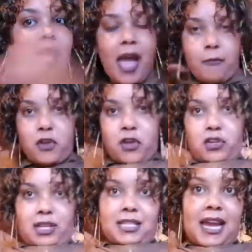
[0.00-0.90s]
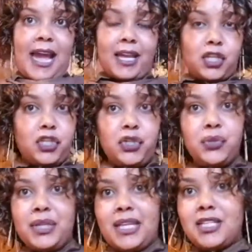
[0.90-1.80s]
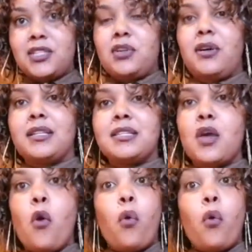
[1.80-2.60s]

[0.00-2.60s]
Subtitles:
and we are not trying new restaurants